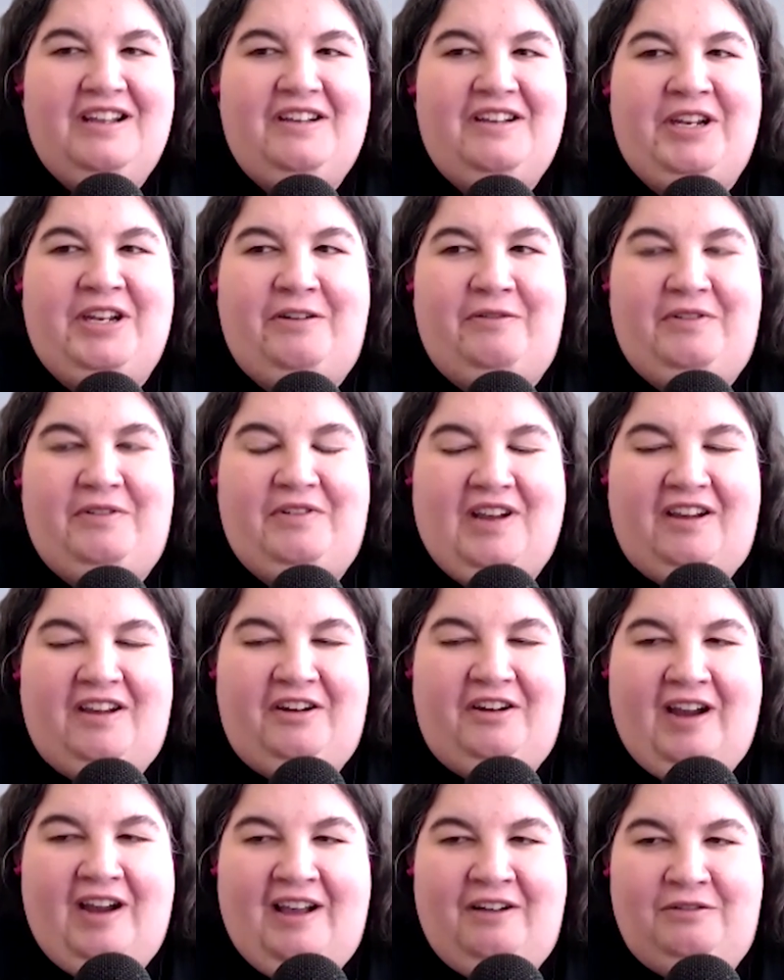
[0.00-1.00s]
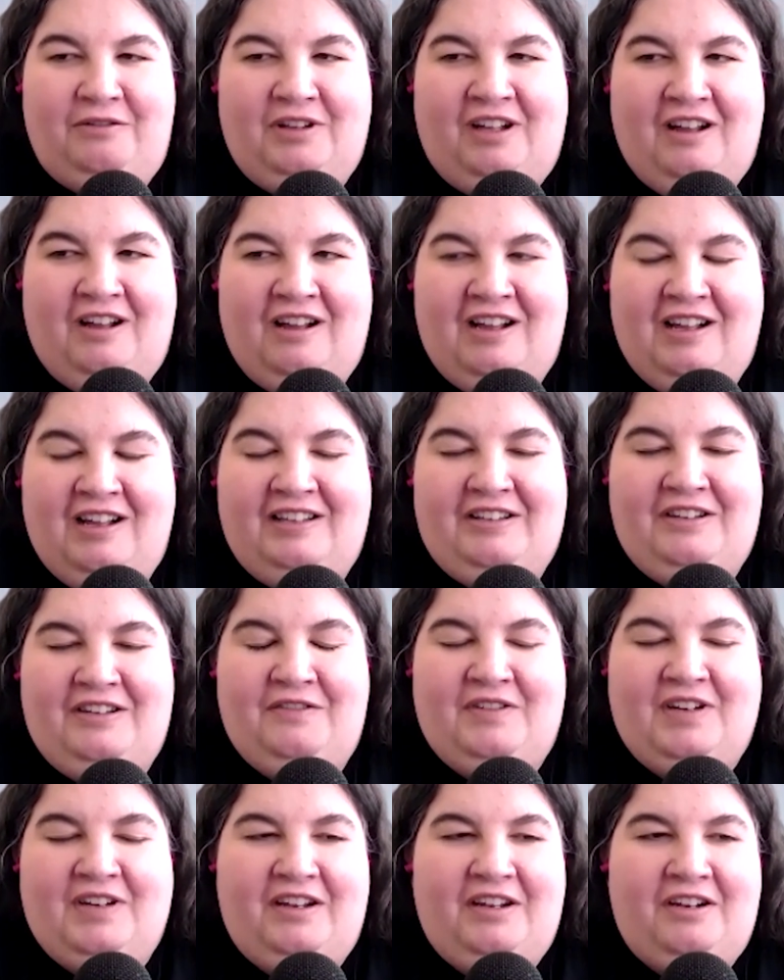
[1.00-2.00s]
You know, you got your outlaw,
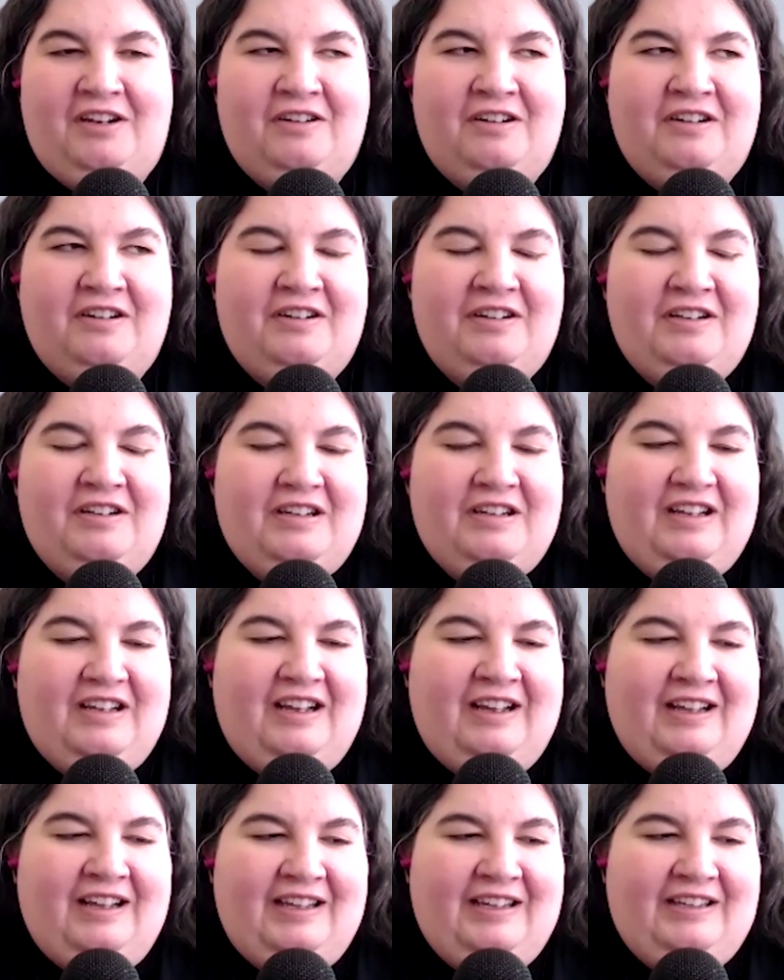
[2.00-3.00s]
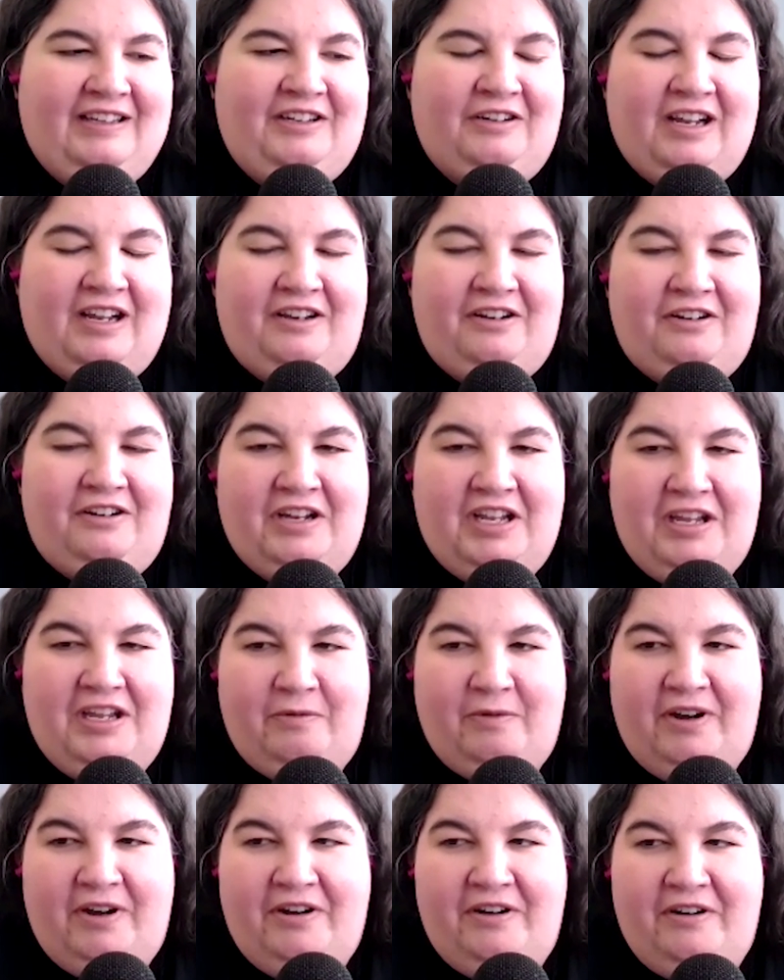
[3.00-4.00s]
you've got your uh, you've got your
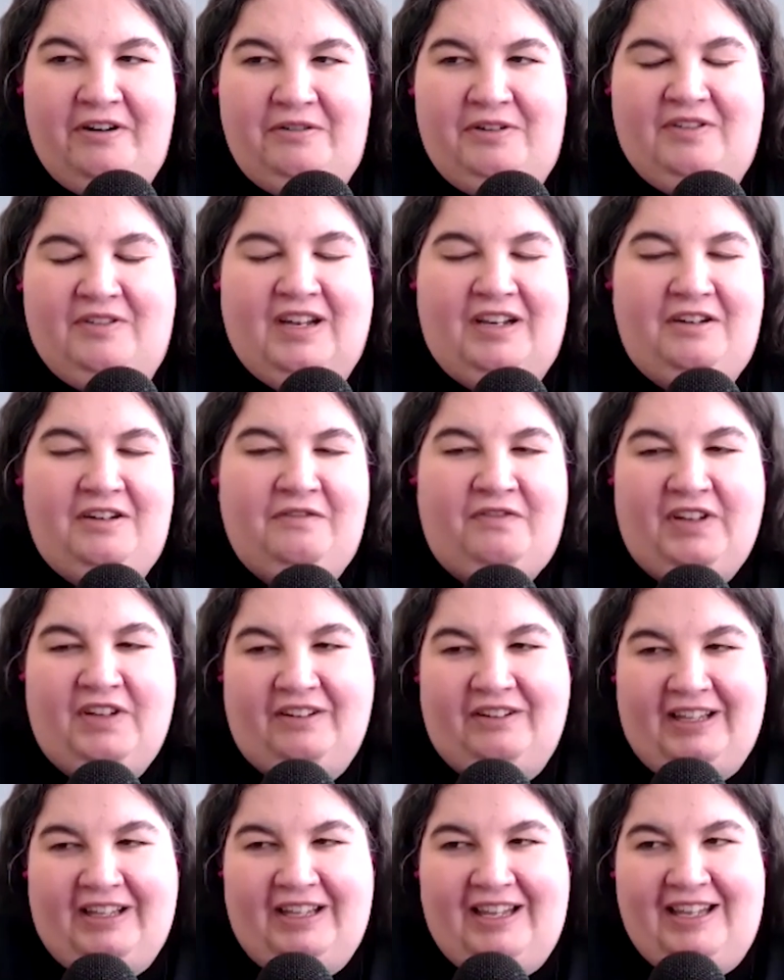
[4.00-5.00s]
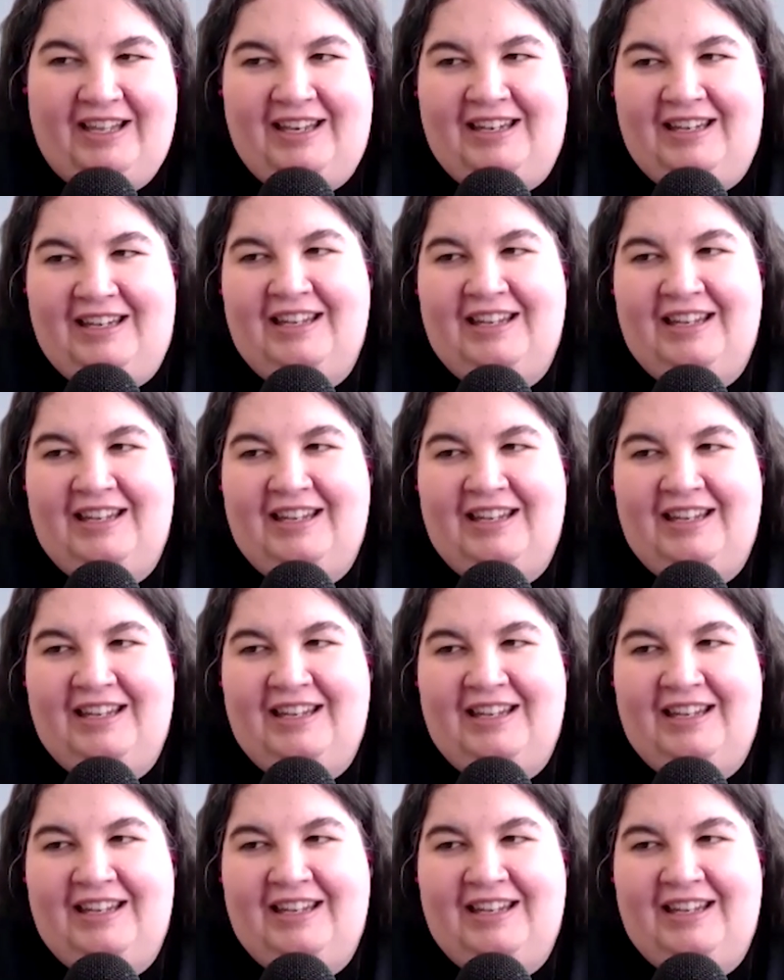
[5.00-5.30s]
hero, you've got your villain,